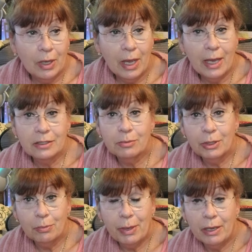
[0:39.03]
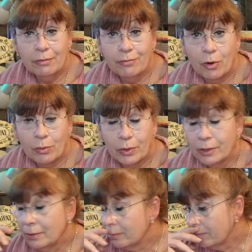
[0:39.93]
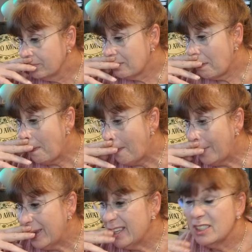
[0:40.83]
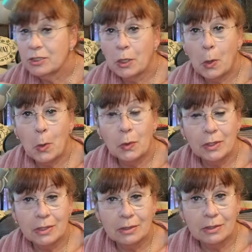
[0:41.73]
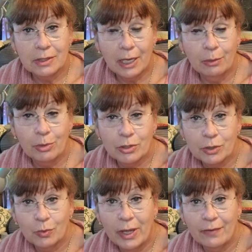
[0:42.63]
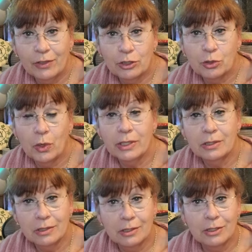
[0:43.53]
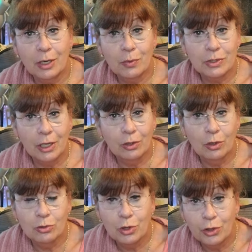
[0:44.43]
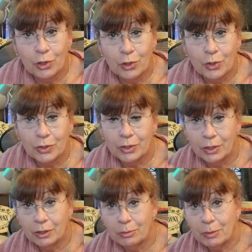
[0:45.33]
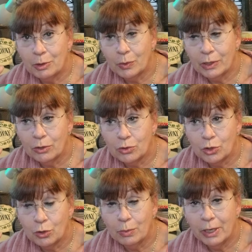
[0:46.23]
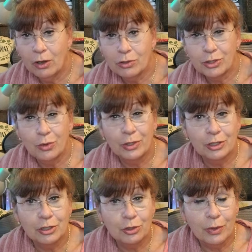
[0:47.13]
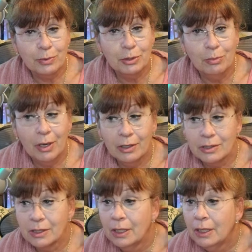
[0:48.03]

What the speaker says: asked me to pay it forward. And so the second person will have their choice. And since there was a close third, it'll be between those two. But also in the description box,